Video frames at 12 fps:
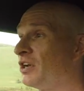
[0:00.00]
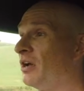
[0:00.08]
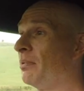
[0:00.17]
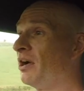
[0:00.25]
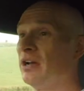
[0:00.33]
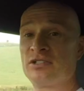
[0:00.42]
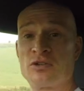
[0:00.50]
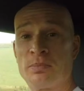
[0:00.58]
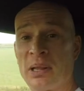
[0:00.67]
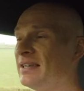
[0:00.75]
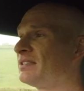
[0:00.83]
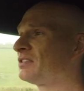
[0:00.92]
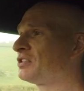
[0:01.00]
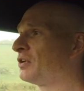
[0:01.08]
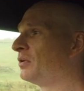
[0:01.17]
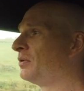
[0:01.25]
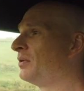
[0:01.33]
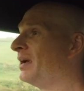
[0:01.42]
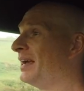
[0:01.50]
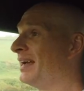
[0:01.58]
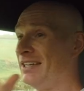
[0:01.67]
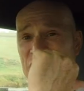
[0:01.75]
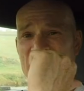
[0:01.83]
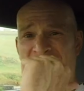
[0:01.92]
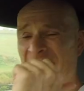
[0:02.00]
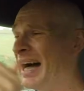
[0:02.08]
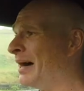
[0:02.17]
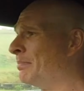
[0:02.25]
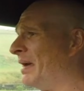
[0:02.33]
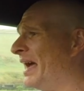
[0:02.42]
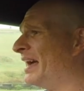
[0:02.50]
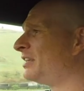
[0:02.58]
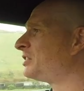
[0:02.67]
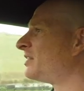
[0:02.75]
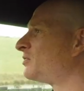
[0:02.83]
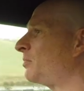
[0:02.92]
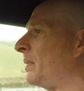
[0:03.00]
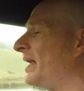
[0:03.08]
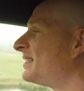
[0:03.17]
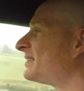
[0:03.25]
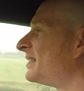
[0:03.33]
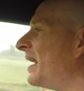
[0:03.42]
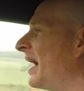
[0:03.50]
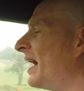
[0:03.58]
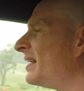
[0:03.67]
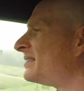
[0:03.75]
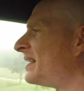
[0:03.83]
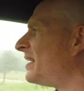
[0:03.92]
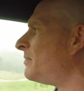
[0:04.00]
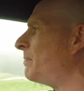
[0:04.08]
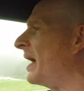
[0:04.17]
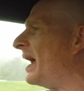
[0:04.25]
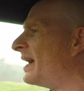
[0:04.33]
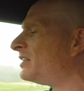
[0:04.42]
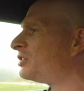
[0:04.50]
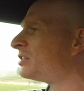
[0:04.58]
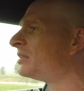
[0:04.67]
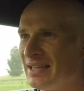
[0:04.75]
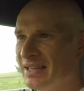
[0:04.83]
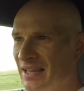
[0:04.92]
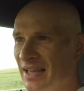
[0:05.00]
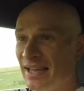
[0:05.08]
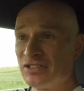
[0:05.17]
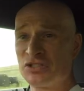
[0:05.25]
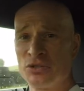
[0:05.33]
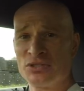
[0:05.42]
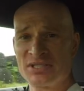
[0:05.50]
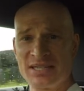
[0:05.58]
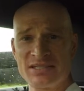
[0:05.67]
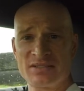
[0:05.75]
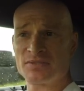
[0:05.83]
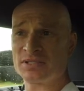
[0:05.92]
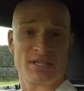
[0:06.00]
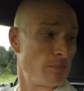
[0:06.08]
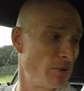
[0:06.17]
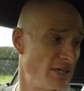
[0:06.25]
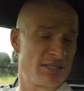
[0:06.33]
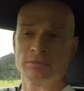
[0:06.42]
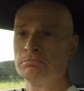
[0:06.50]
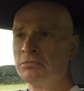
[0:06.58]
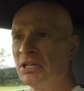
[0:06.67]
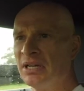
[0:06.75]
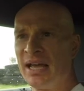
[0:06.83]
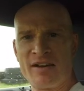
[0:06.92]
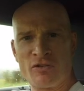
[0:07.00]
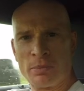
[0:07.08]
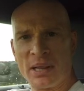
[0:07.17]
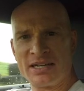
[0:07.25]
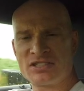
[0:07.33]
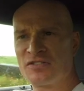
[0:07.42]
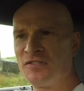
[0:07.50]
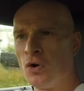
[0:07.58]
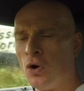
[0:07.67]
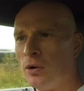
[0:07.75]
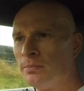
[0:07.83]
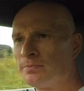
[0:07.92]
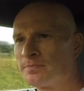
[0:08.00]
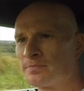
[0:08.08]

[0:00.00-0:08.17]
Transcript: turbo has replaced two, a G R badge has replaced an R Z badge, and two seats, for some reason, have replaced four.